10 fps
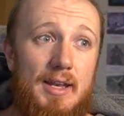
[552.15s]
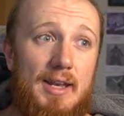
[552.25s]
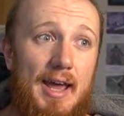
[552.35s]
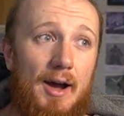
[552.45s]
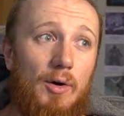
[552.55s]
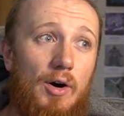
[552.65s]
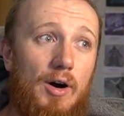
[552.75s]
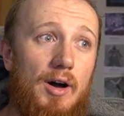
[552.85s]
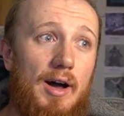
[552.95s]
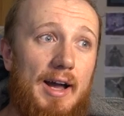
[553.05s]
Now
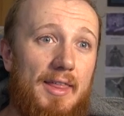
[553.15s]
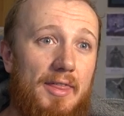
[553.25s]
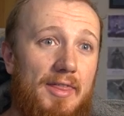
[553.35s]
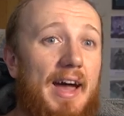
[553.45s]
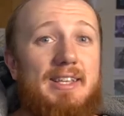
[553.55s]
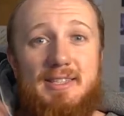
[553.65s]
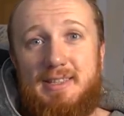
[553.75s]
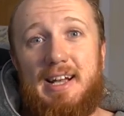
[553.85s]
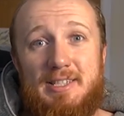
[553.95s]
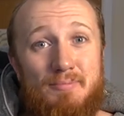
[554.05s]
that's
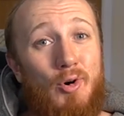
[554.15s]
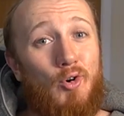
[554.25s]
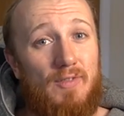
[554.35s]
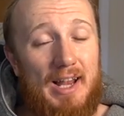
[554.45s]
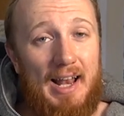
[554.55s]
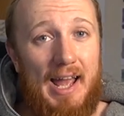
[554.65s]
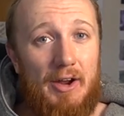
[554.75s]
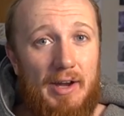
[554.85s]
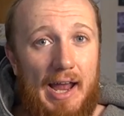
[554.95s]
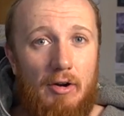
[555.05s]
that's more of a
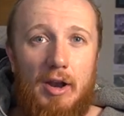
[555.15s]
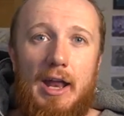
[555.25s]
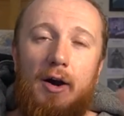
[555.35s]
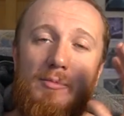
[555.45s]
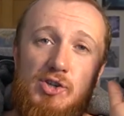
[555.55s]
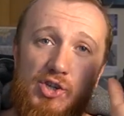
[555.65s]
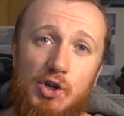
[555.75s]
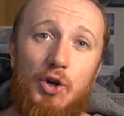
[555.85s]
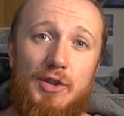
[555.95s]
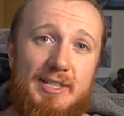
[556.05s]
glaring error. Now I'm
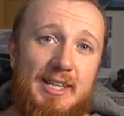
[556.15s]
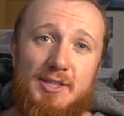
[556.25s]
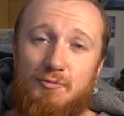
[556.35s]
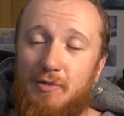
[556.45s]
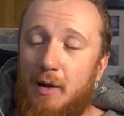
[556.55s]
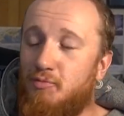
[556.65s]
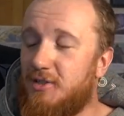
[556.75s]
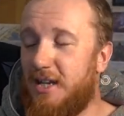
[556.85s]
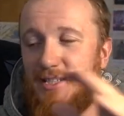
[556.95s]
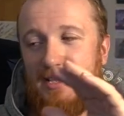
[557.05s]
sure this isn't
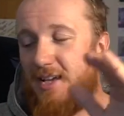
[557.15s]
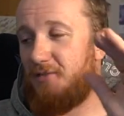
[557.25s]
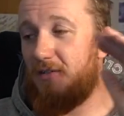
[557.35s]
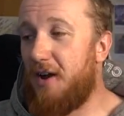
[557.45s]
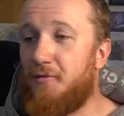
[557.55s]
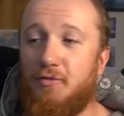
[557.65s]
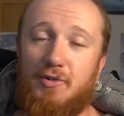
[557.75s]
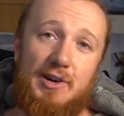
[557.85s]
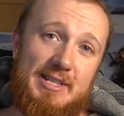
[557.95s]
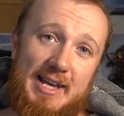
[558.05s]
representative of
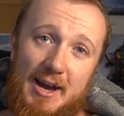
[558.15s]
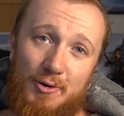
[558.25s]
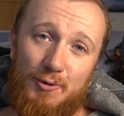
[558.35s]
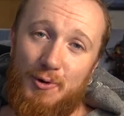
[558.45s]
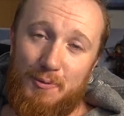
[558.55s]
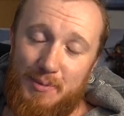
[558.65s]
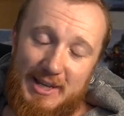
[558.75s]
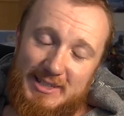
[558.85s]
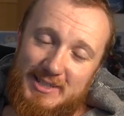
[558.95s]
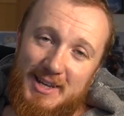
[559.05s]
every towel one
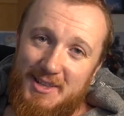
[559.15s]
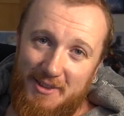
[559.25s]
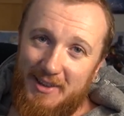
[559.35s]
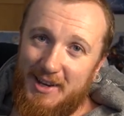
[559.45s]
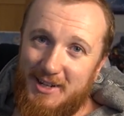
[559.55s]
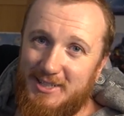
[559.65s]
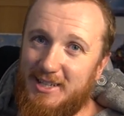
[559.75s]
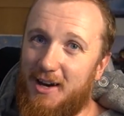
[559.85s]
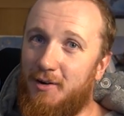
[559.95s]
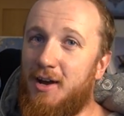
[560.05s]
piece that they're going to
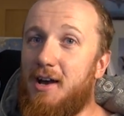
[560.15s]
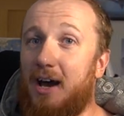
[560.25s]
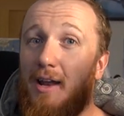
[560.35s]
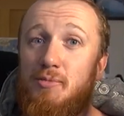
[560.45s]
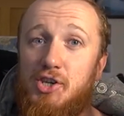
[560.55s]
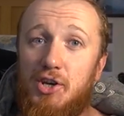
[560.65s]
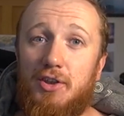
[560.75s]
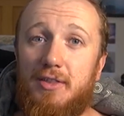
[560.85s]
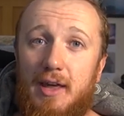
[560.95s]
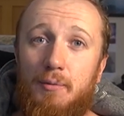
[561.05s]
sell, and I'm
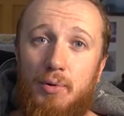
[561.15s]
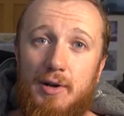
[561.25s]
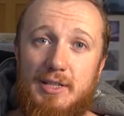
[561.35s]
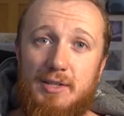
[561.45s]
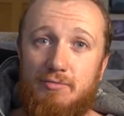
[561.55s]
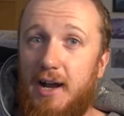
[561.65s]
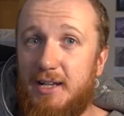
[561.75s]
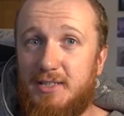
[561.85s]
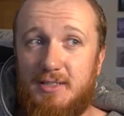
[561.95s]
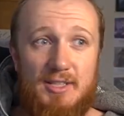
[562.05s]
sure that they'll put it to
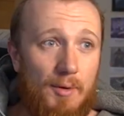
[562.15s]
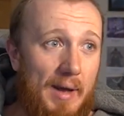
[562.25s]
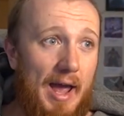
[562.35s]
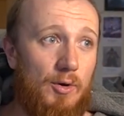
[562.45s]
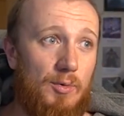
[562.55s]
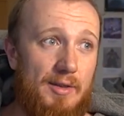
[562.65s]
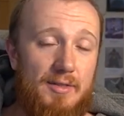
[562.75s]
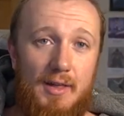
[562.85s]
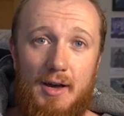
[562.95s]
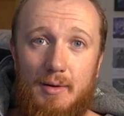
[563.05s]
rest somehow
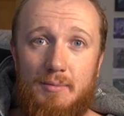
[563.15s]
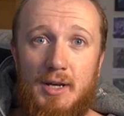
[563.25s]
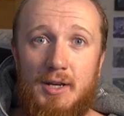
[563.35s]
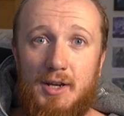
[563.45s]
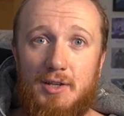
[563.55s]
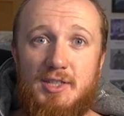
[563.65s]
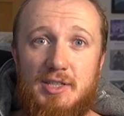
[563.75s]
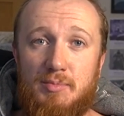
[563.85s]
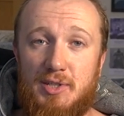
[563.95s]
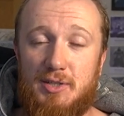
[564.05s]
with um,
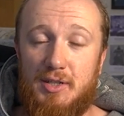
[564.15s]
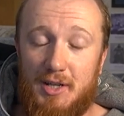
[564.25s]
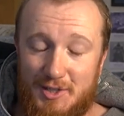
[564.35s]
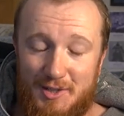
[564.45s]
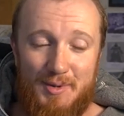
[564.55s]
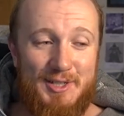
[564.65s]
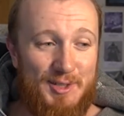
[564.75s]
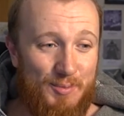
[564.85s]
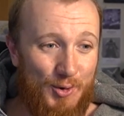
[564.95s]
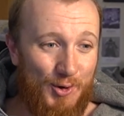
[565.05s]
customer customer
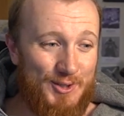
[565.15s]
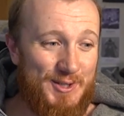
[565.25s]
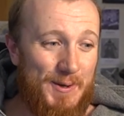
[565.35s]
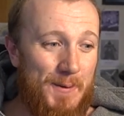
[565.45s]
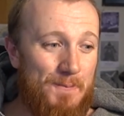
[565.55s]
support